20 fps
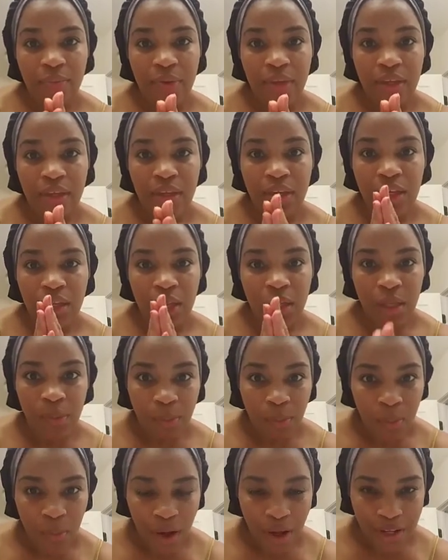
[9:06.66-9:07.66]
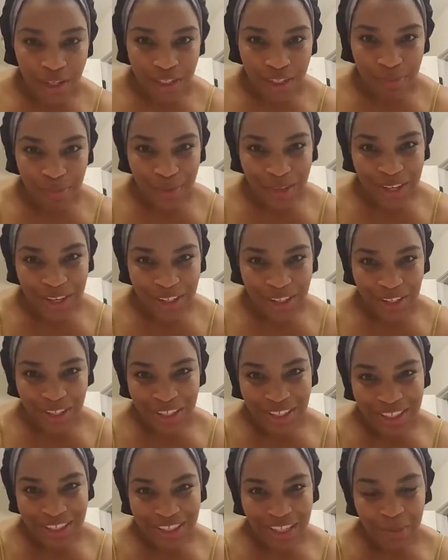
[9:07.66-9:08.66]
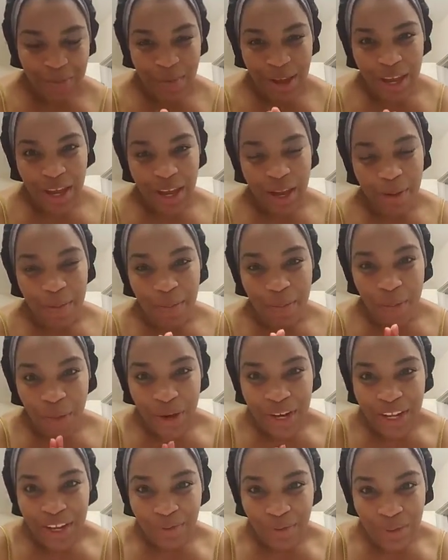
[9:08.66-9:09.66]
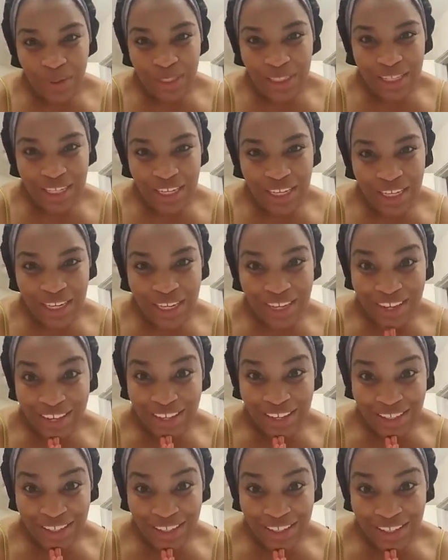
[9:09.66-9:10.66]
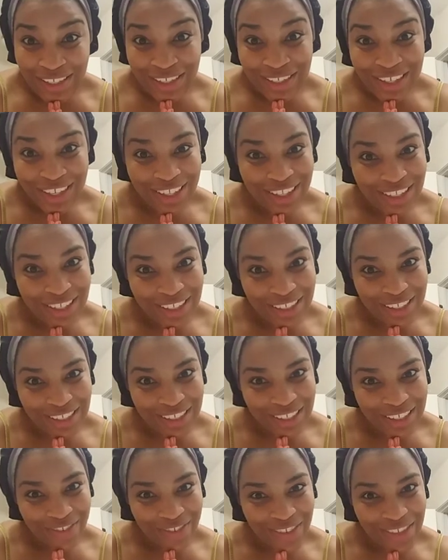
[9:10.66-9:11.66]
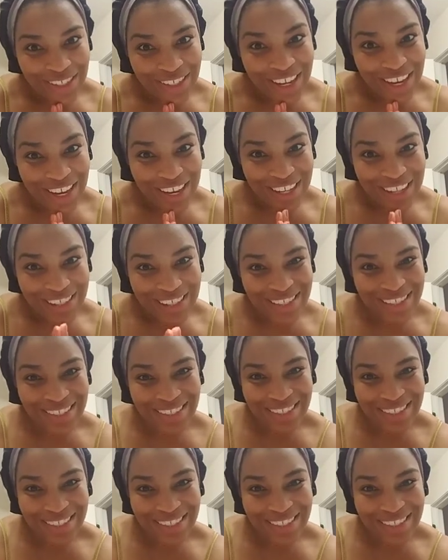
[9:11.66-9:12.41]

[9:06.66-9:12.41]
Keep watching because you're going to see my morning routine in just a few seconds.